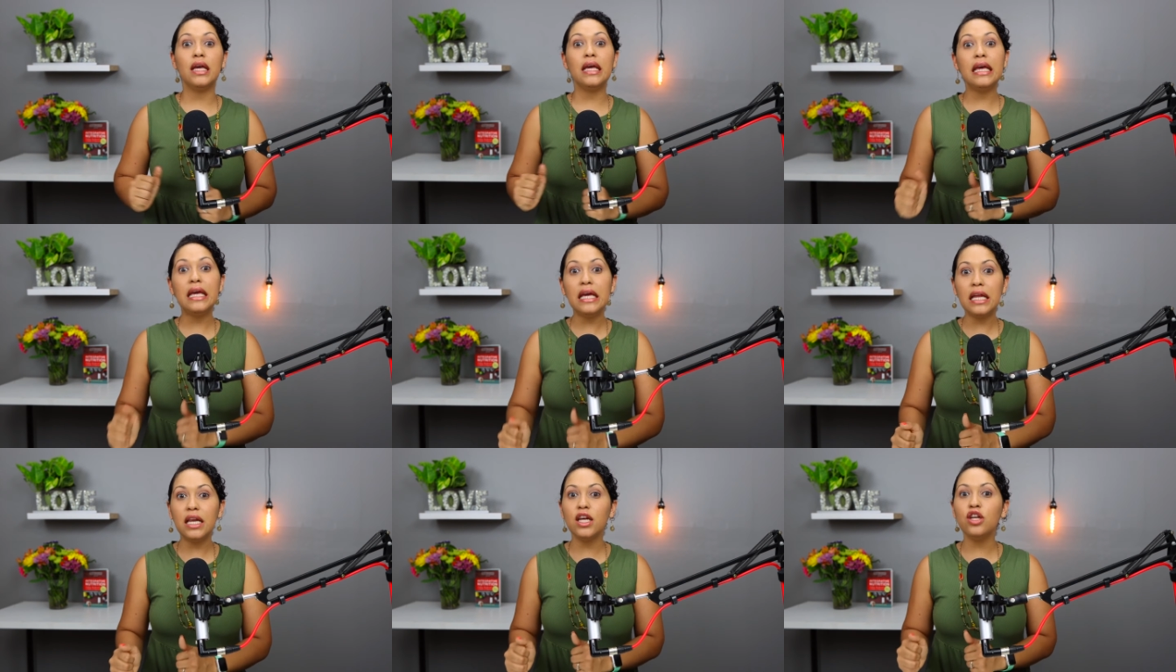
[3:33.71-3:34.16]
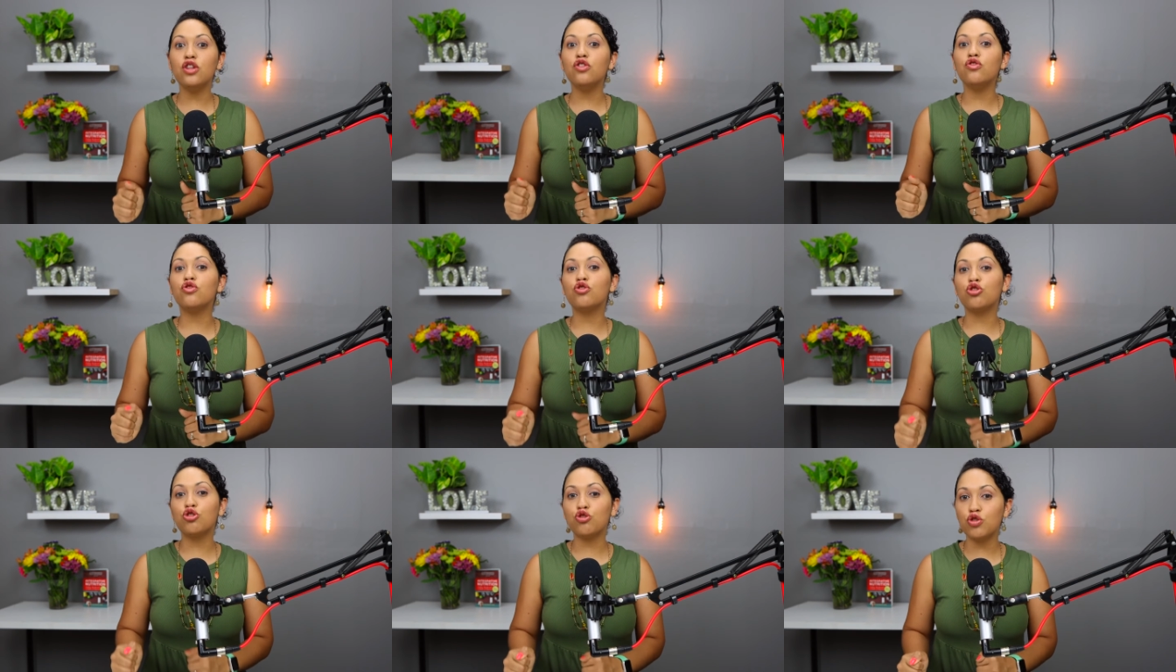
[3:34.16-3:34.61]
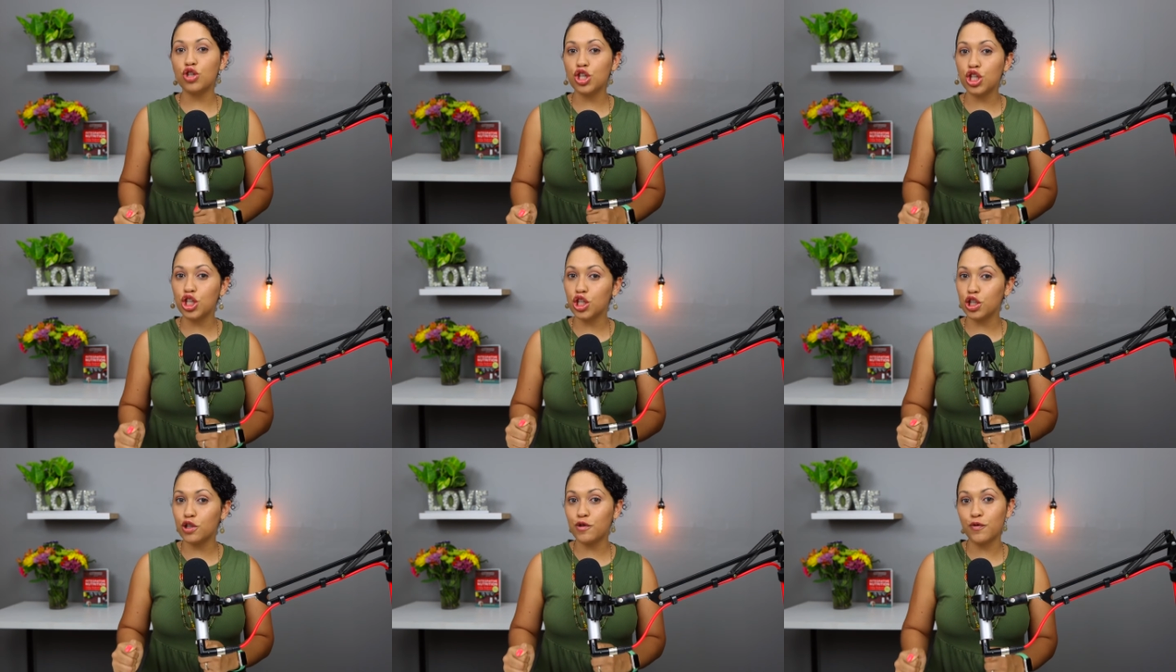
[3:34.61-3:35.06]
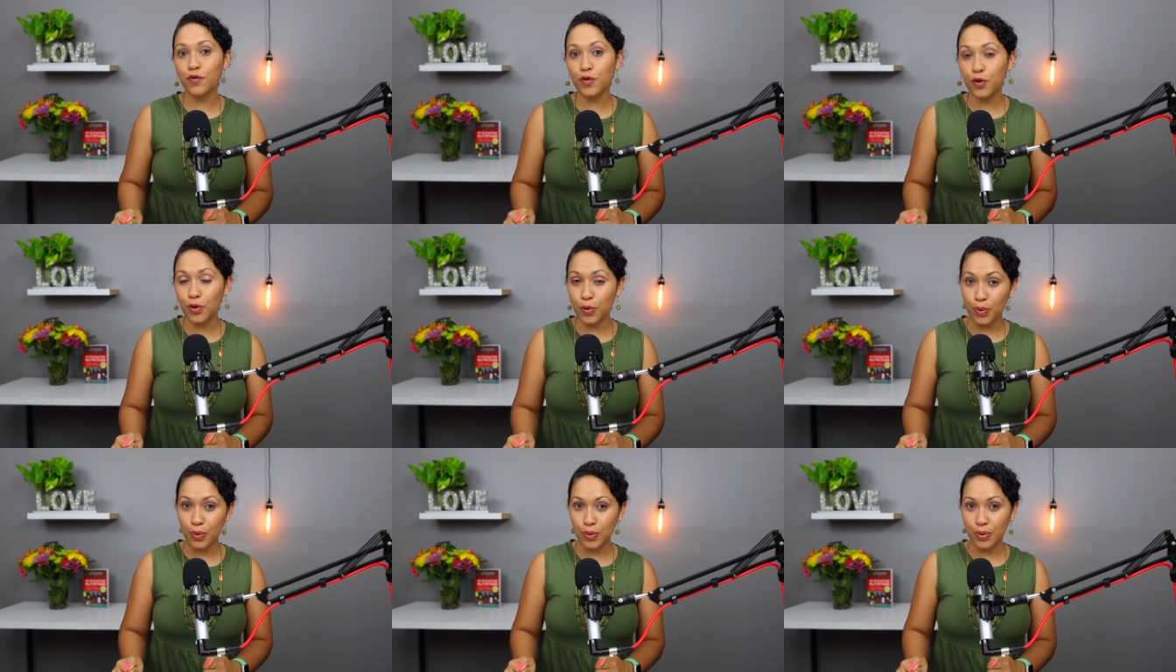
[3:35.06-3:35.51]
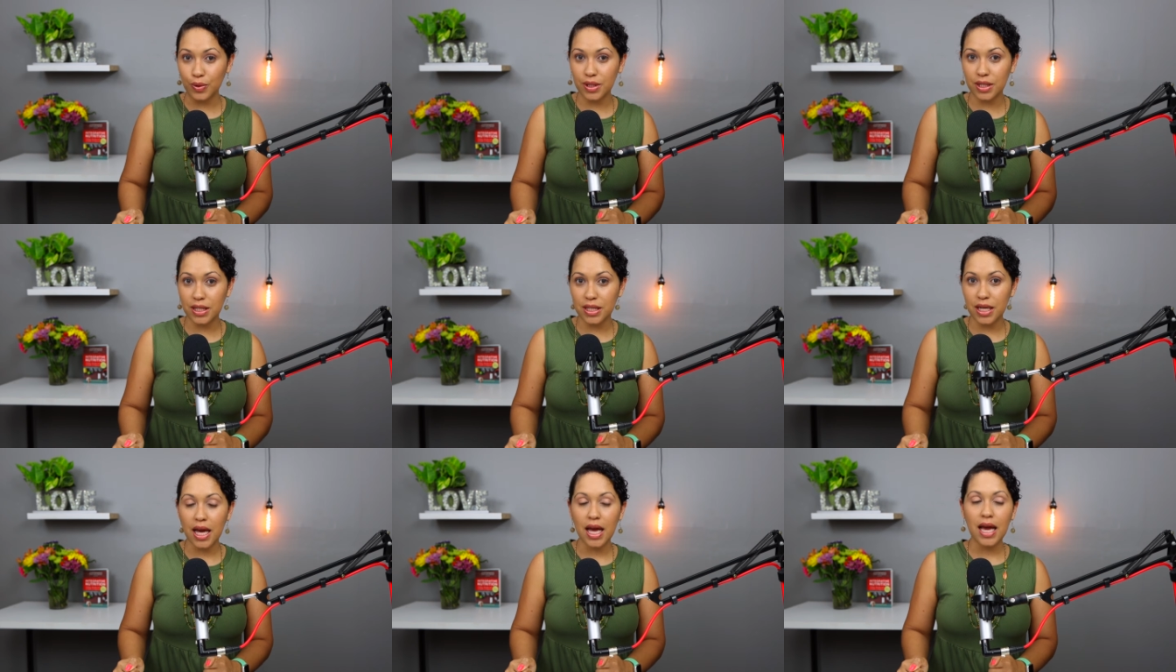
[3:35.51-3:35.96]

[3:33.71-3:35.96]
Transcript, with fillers: eating nutritious foods.